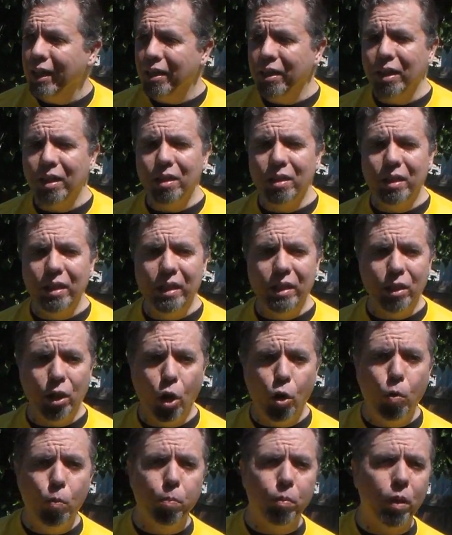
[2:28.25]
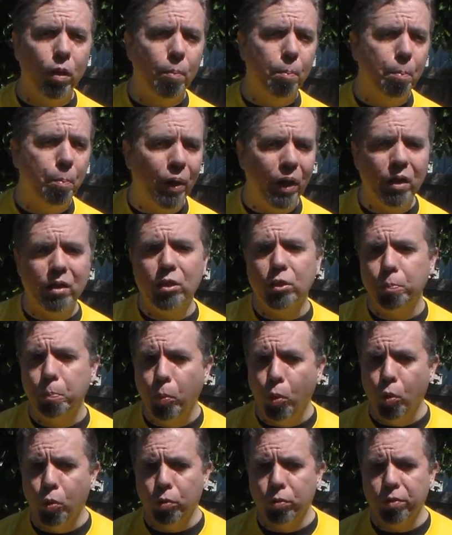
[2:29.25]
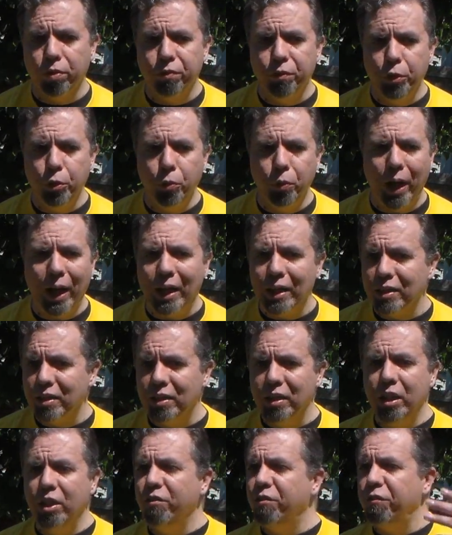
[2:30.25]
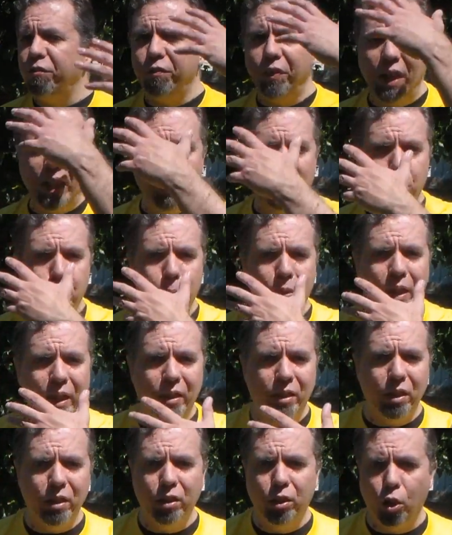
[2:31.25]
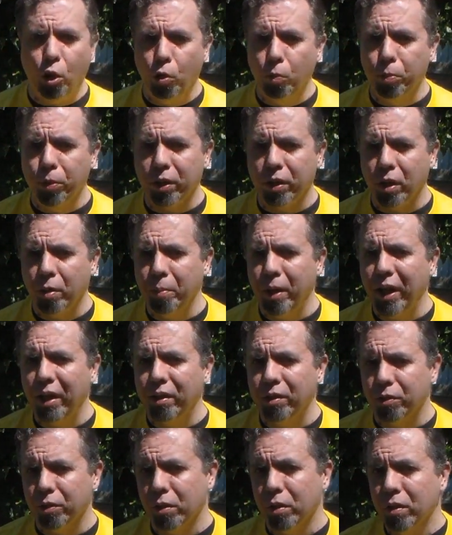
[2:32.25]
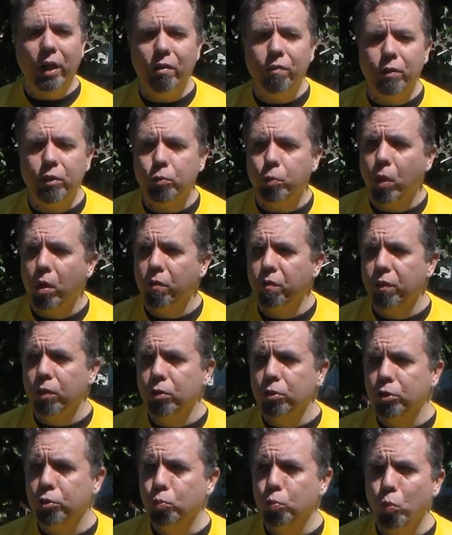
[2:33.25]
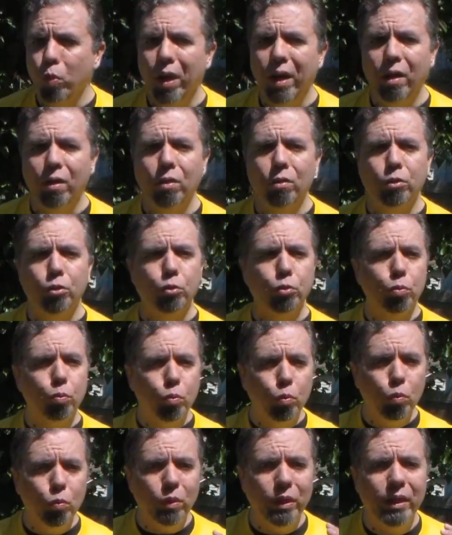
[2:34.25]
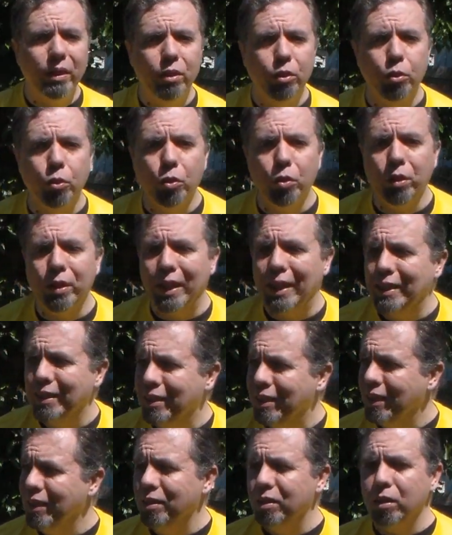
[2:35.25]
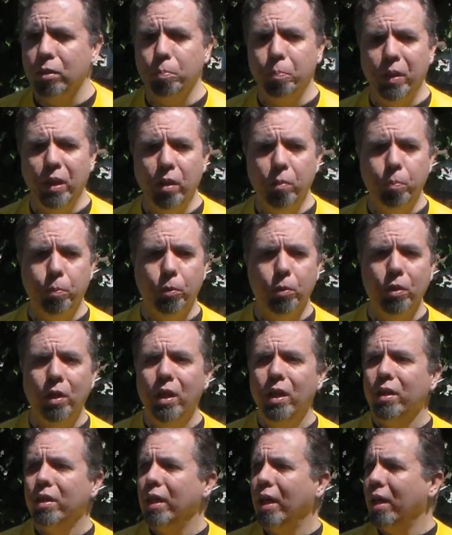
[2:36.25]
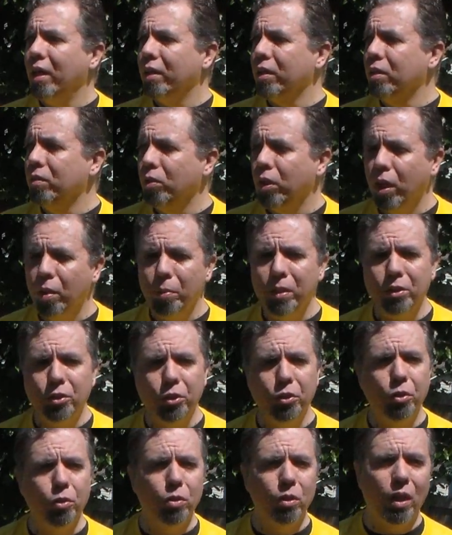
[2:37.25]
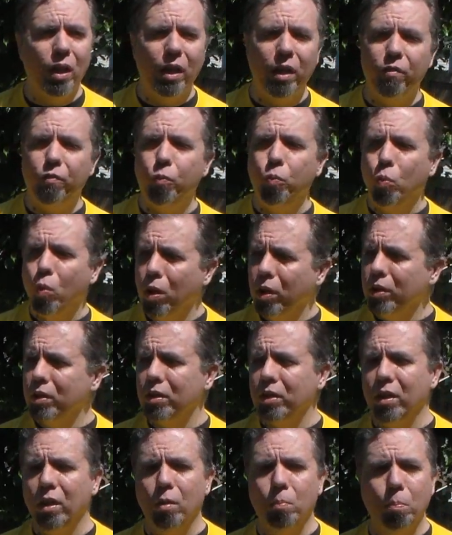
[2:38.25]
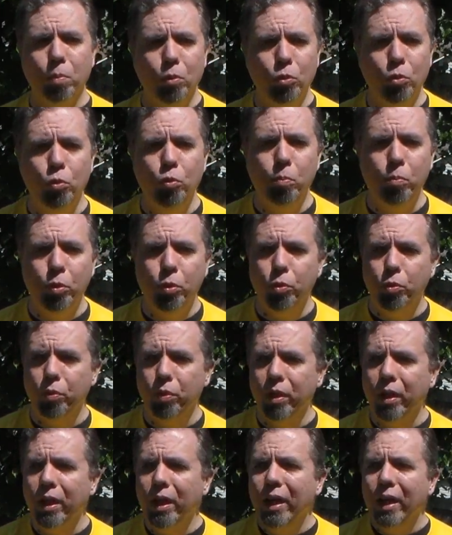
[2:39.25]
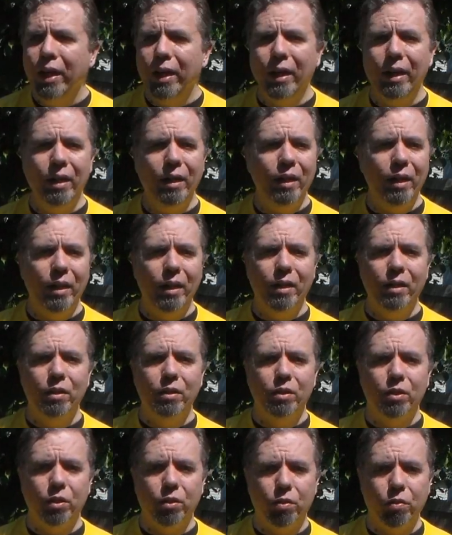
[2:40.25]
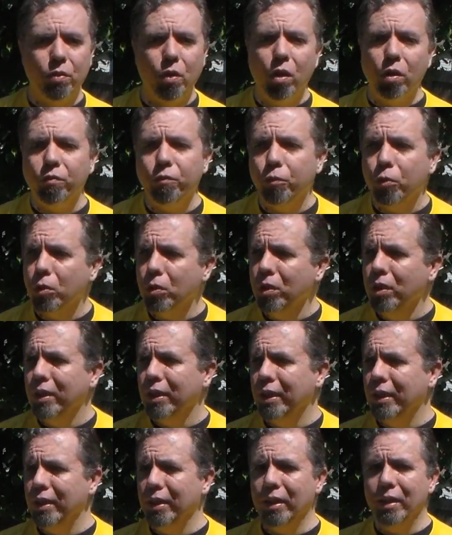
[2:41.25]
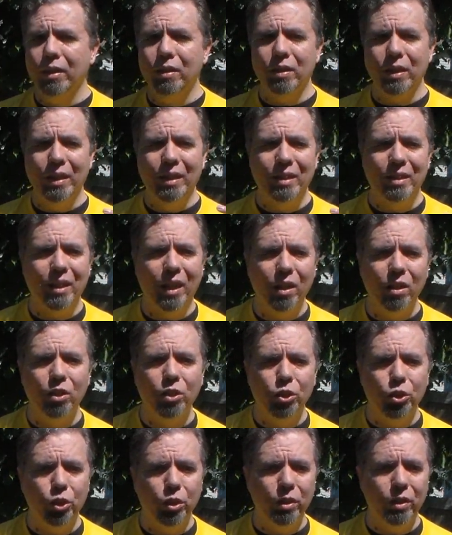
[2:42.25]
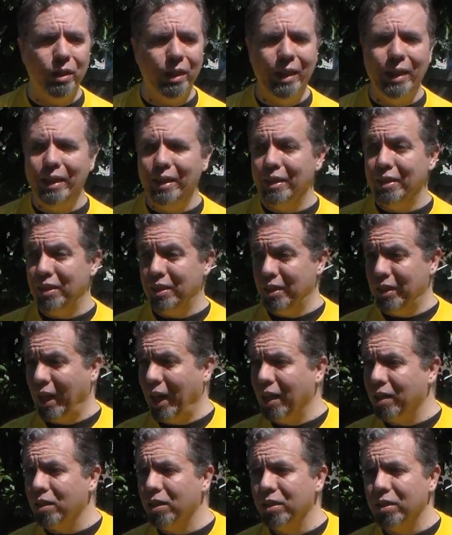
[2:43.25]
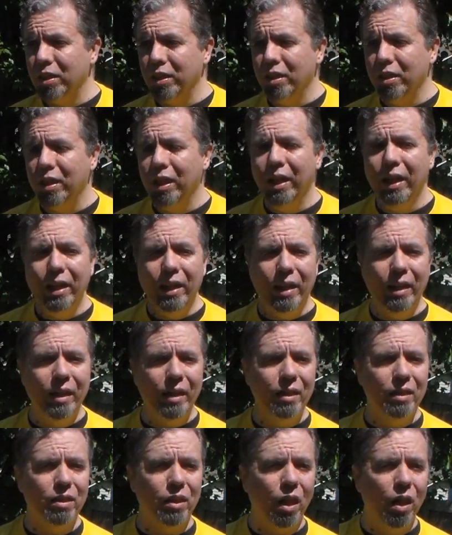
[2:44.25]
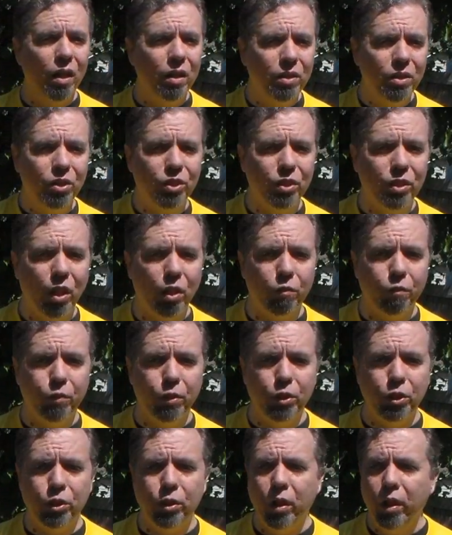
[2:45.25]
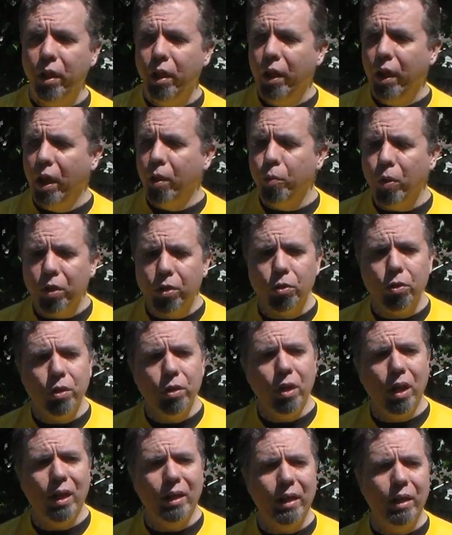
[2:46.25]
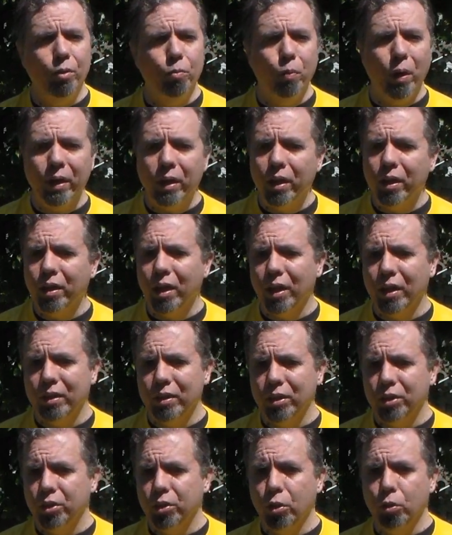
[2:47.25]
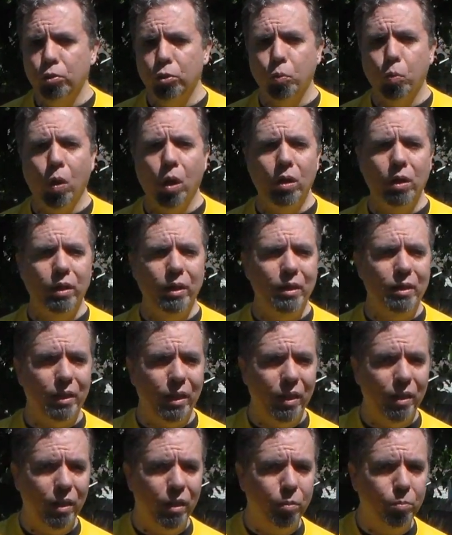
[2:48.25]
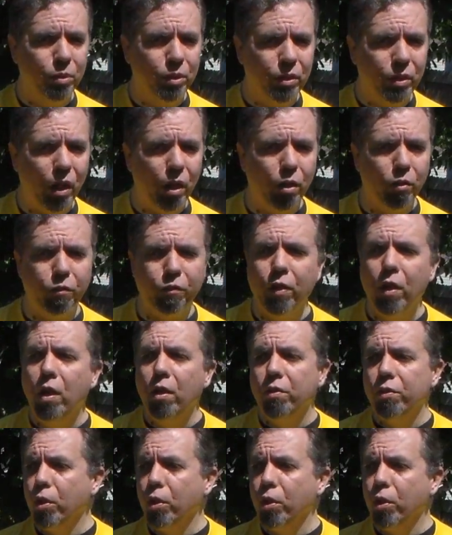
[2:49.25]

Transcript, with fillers: He did the Cobra Buzz Boar review as the face-plated Cobra Commander commander. Geoff is one of those rare, truly good and decent people that come into your life once in a blue moon. He is thoughtful, he is intelligent, he is talented, he is unselfish, and whether or not he recognizes those qualities in himself,